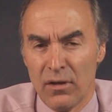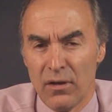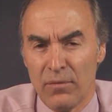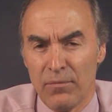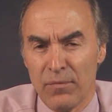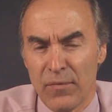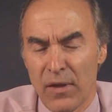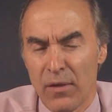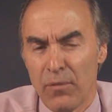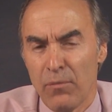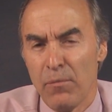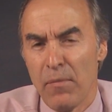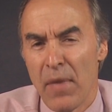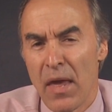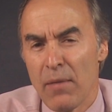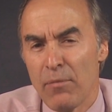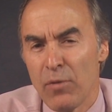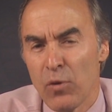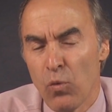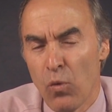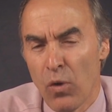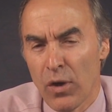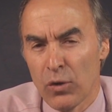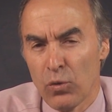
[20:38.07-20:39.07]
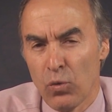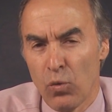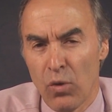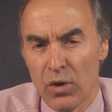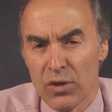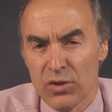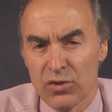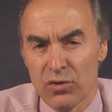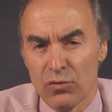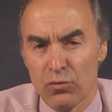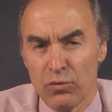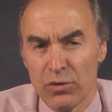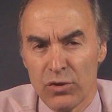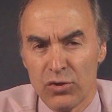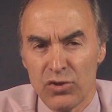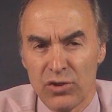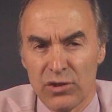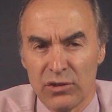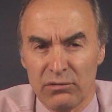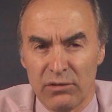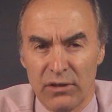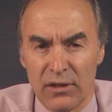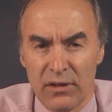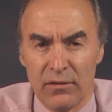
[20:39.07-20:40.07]
than maybe what it was
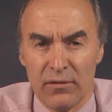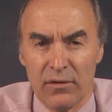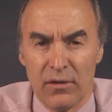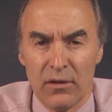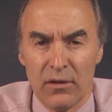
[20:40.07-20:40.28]
originally?